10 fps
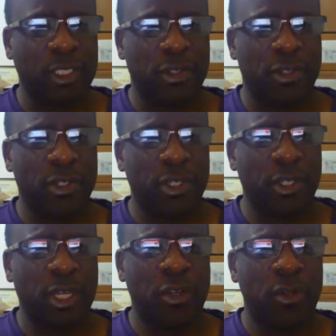let's see,
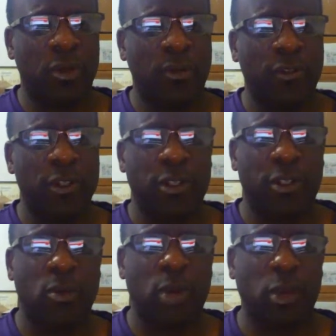I don't know if this
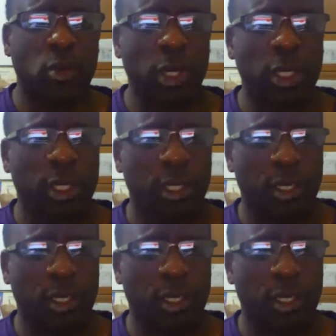is the right one.